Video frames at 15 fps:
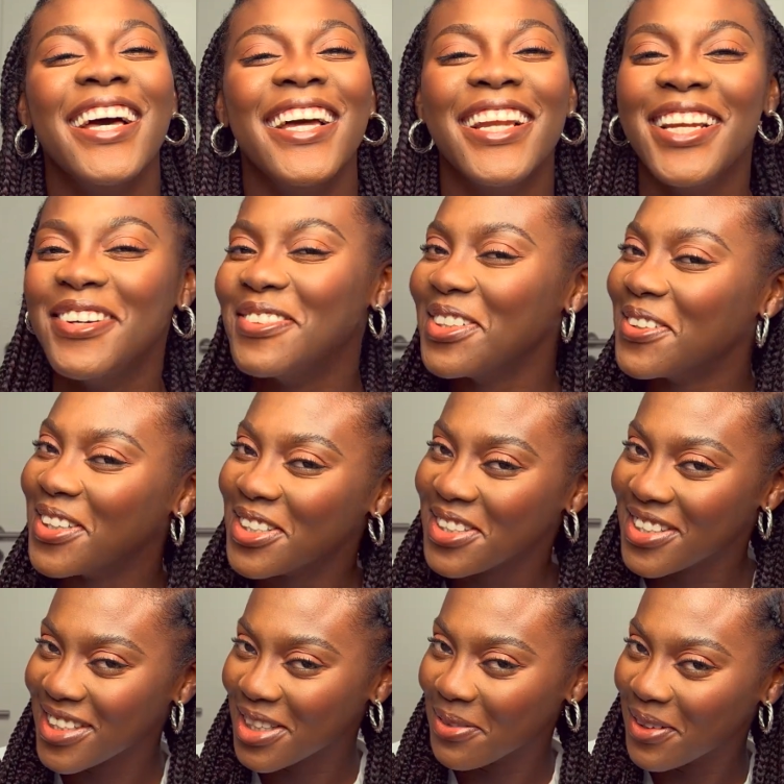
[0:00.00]
Let me know what you
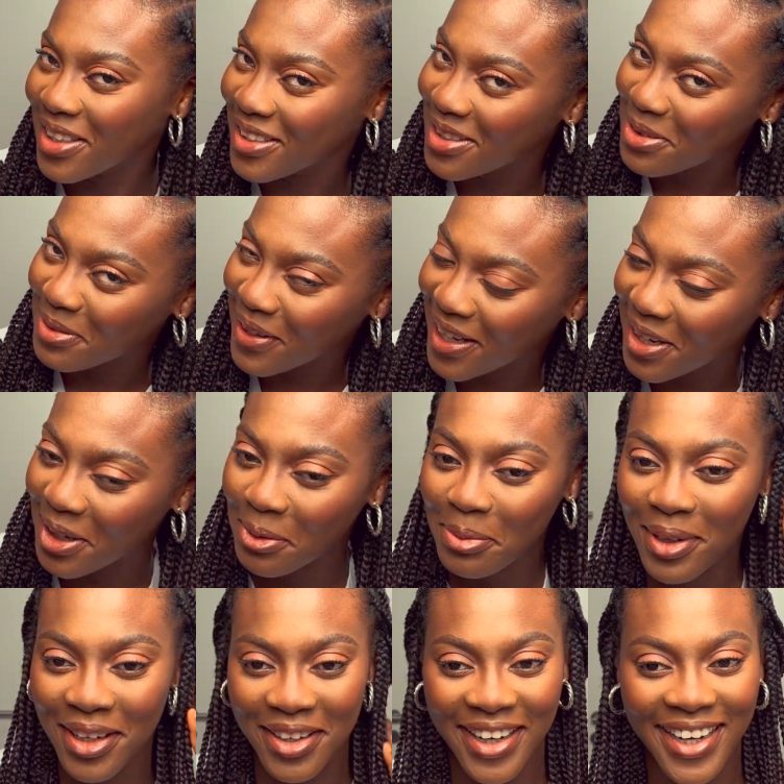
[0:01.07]
think about this makeup.
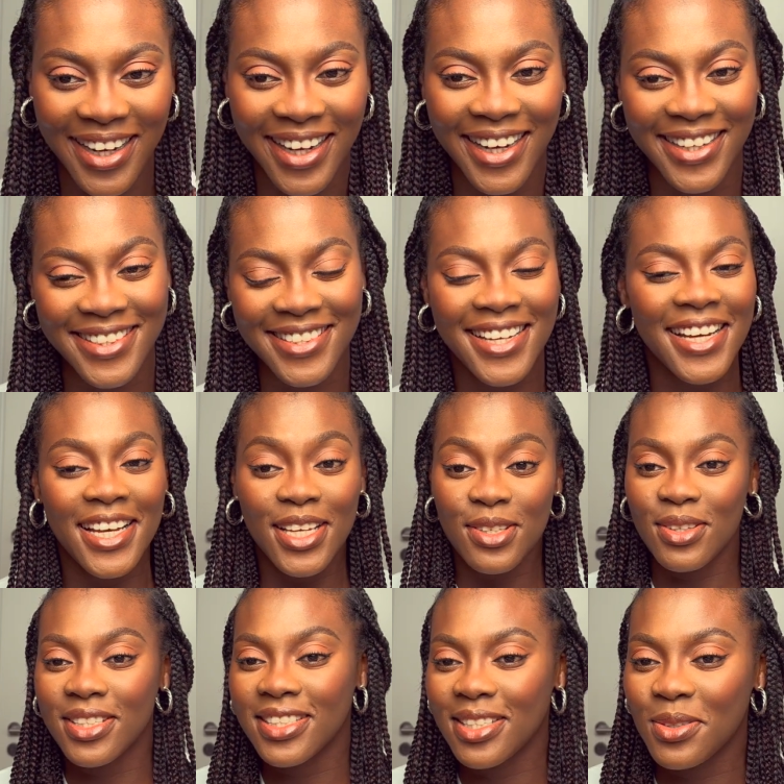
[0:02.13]
Alright, guys,
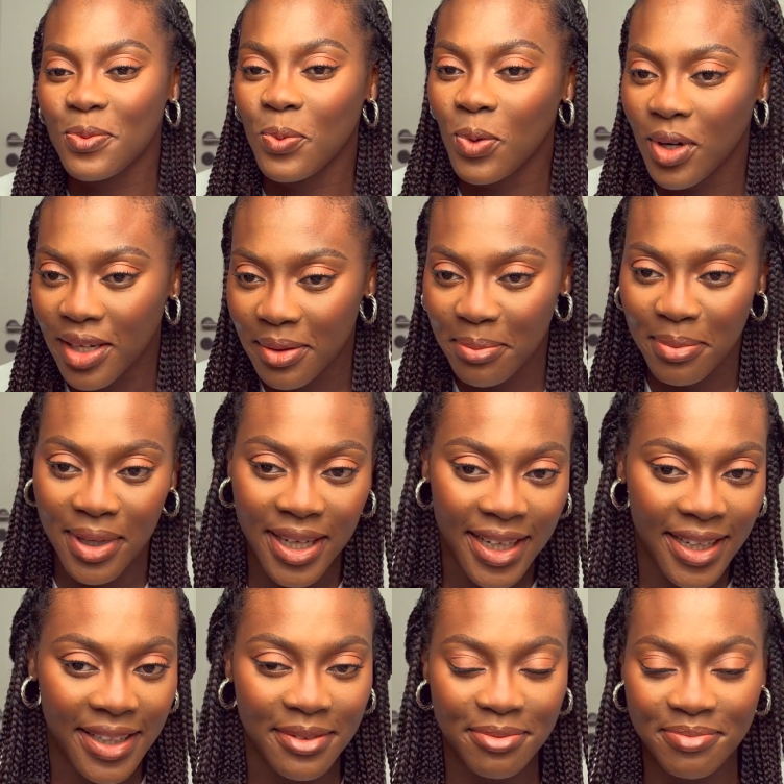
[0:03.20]
so this is what
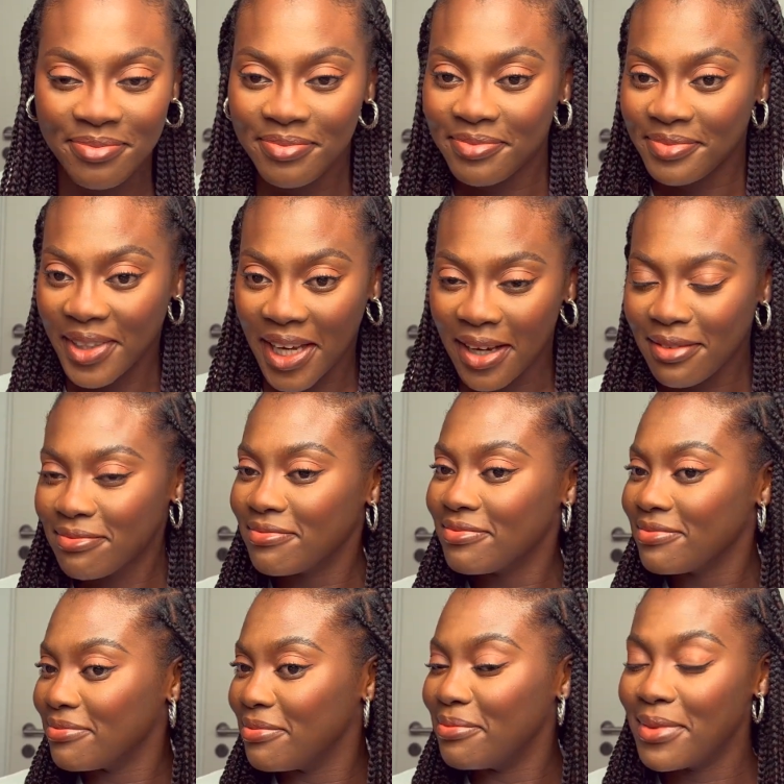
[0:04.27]
my
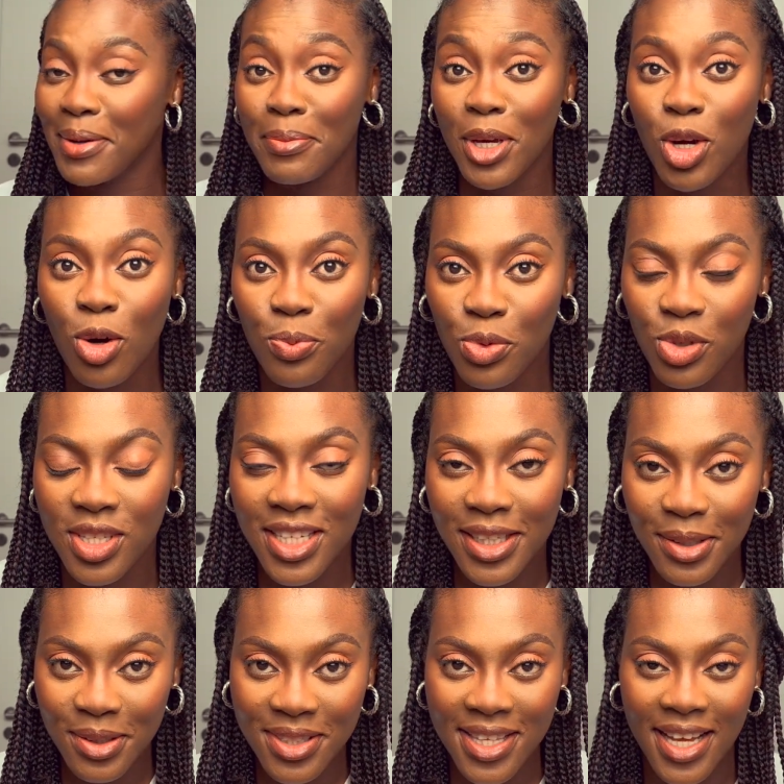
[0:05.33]
makeup routine
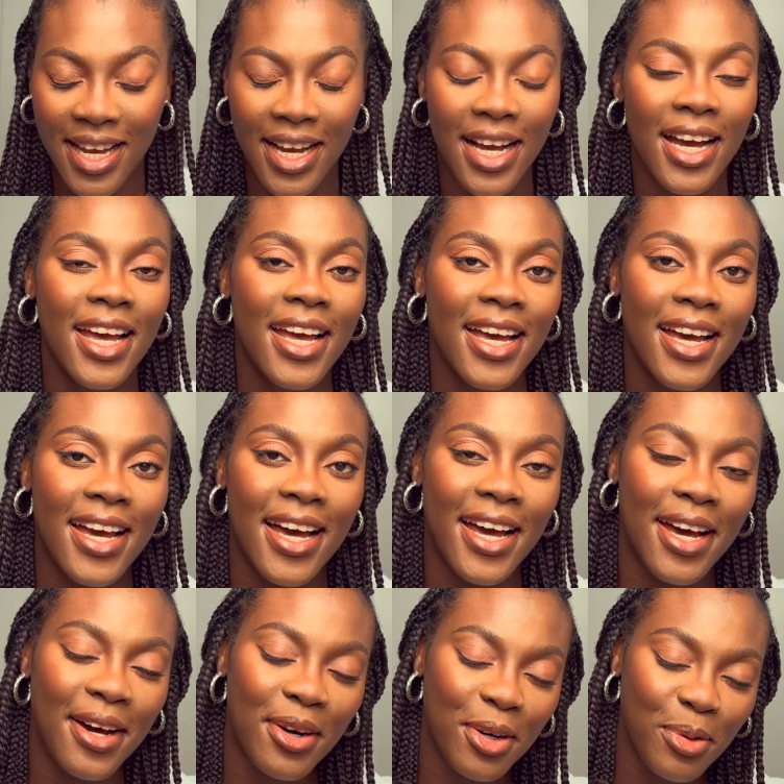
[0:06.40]
looks like. I
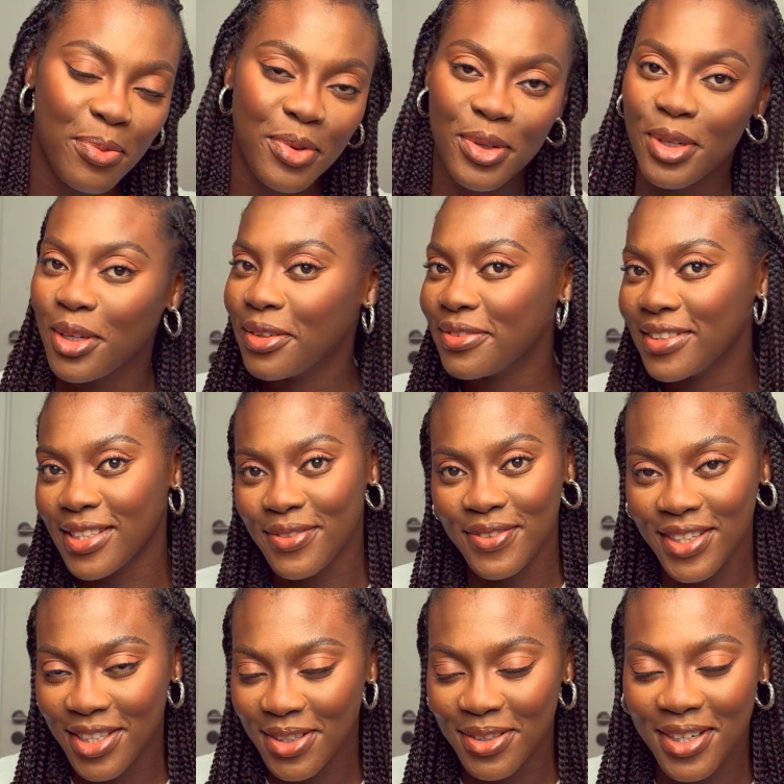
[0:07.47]
hope you love this
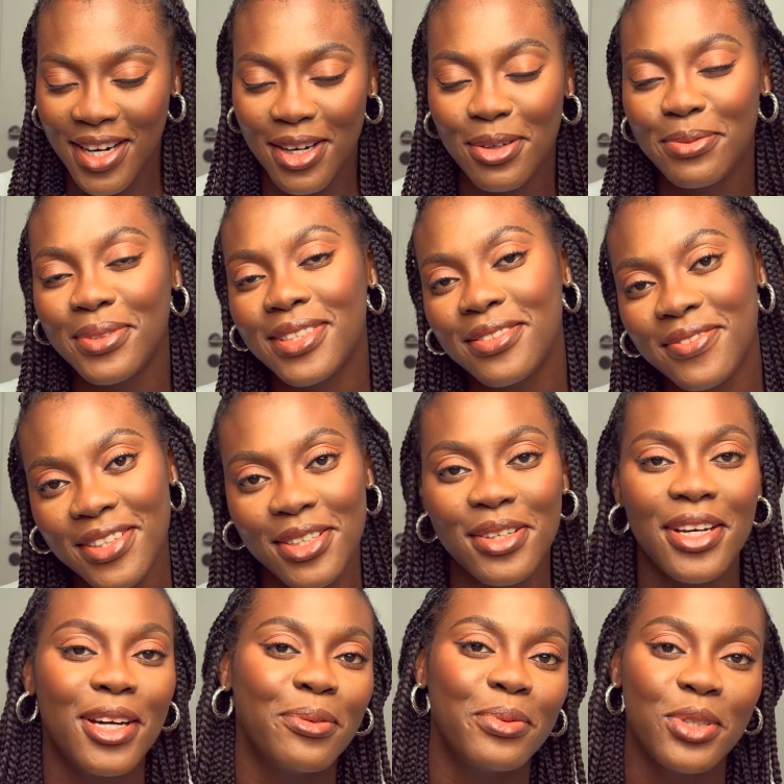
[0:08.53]
video. I hope this video
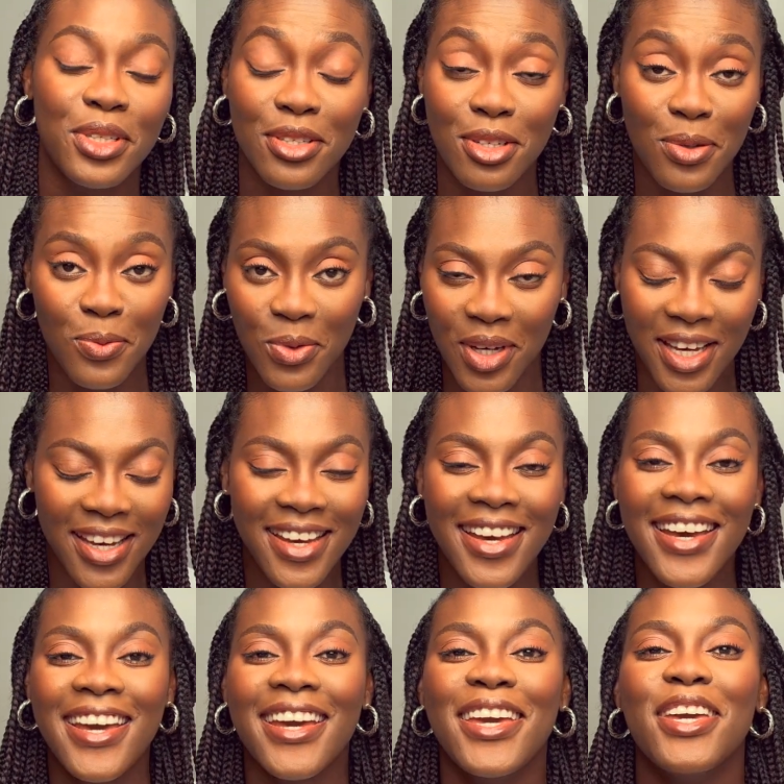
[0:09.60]
helped you in some way.
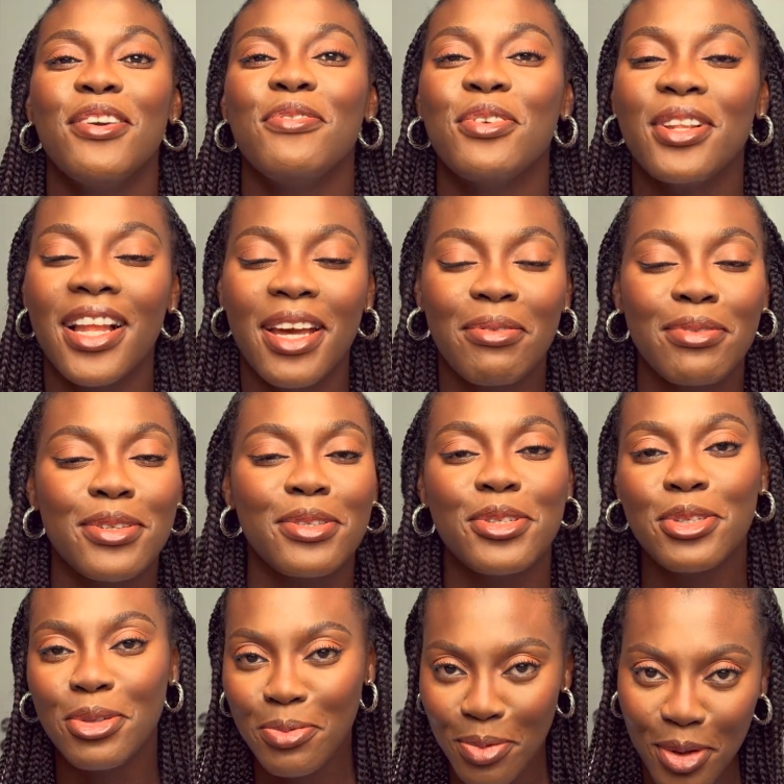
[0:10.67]
If you'd like me to
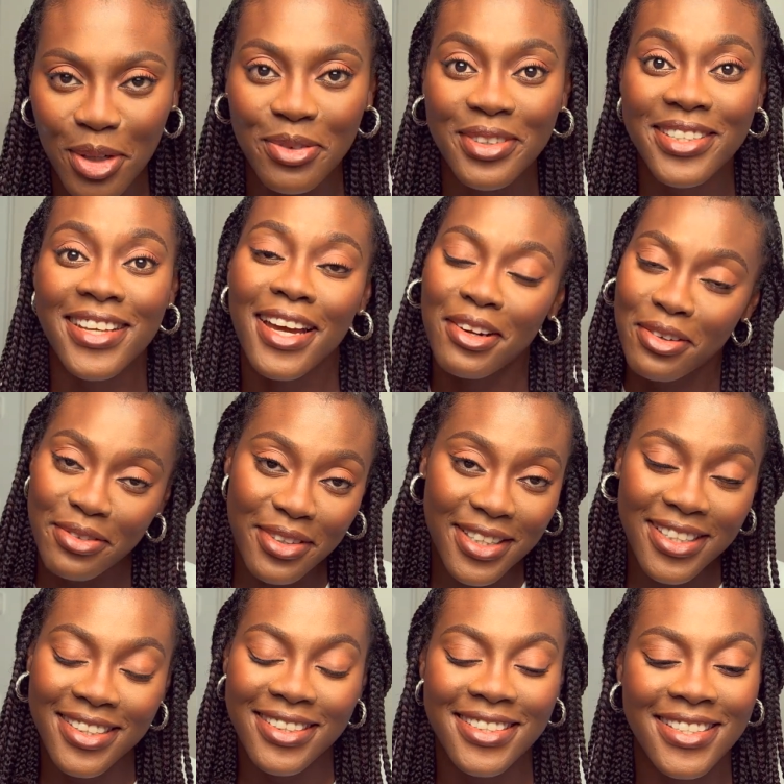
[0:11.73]
shoot more of this kind of
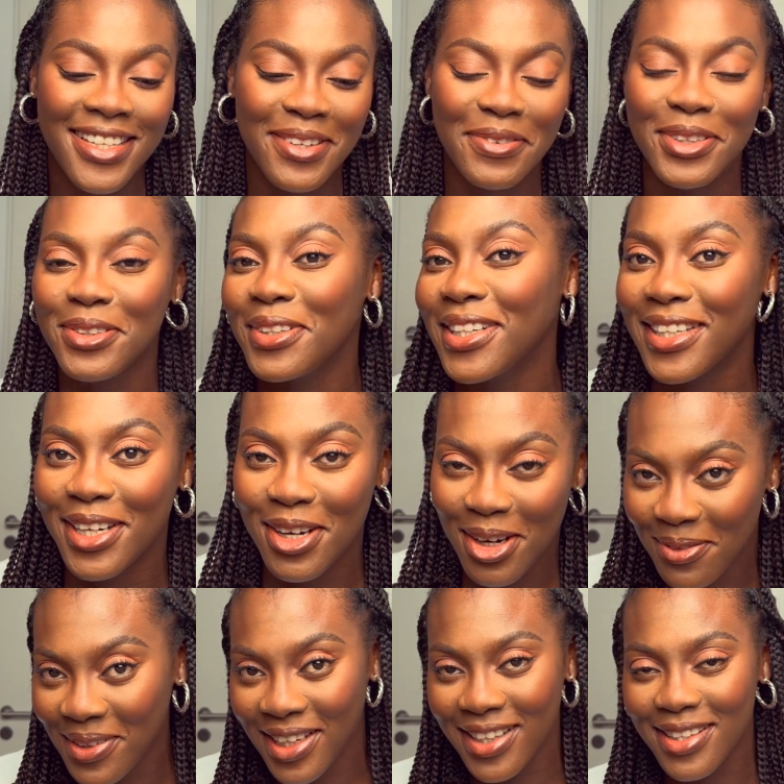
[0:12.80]
videos, let me know in the
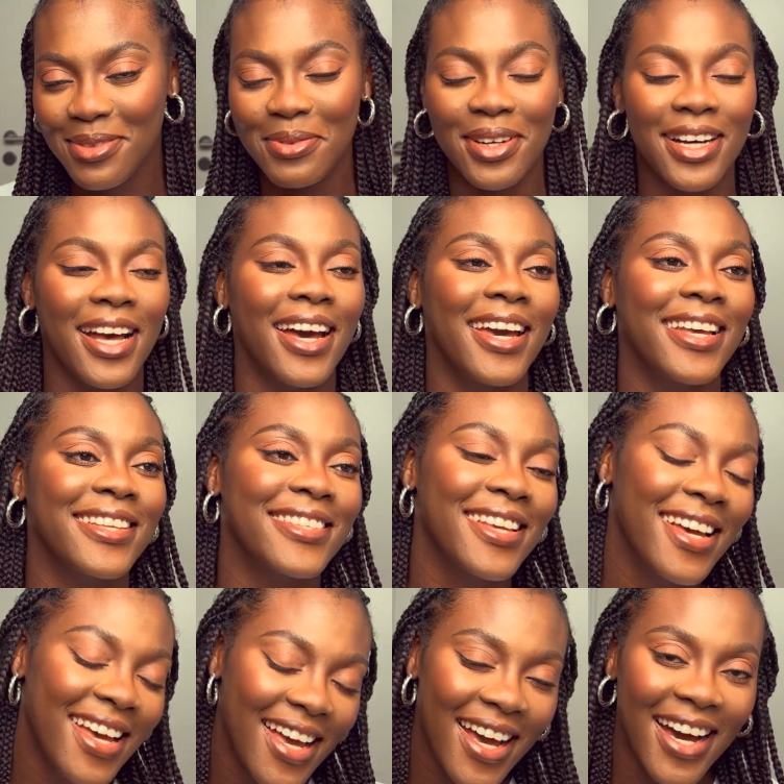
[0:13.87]
comments. But guys,
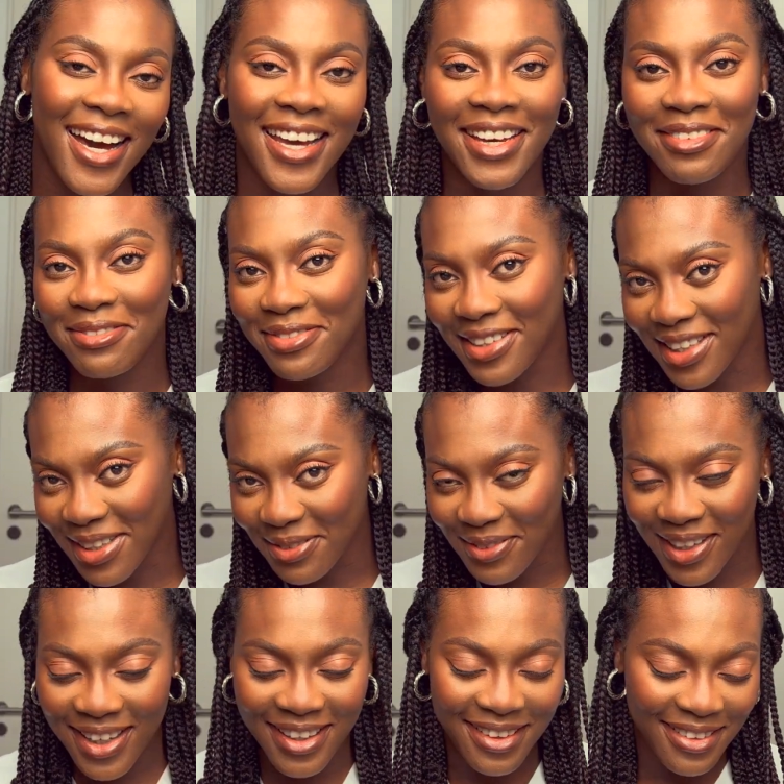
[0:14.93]
I am feeling
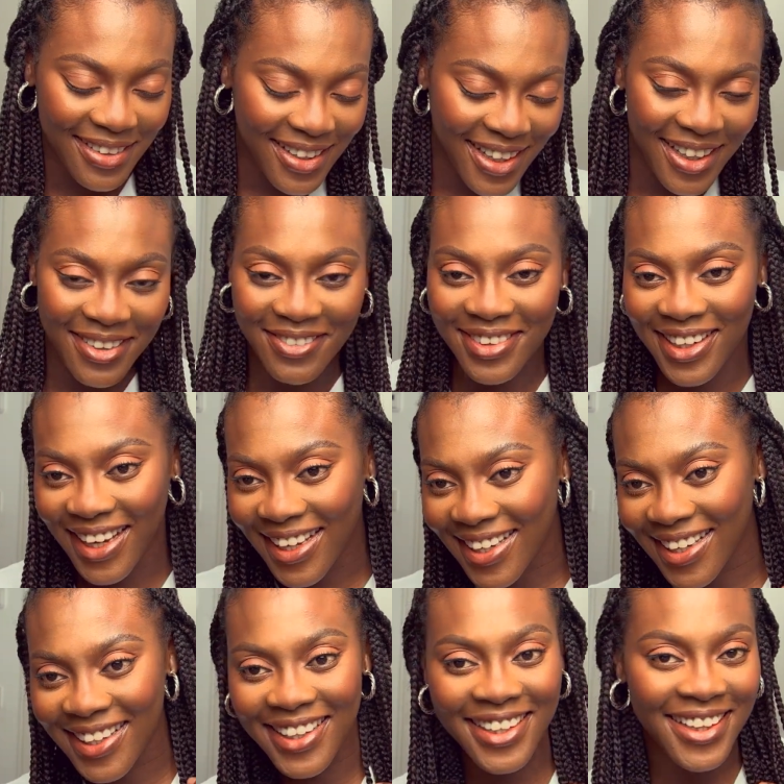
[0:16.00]
my look. I'm
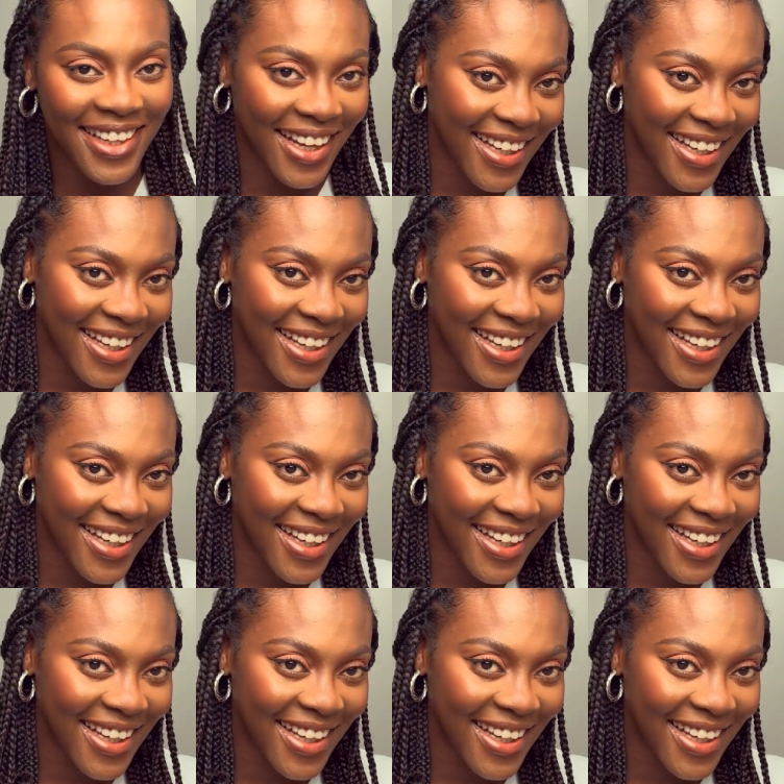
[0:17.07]
liking it,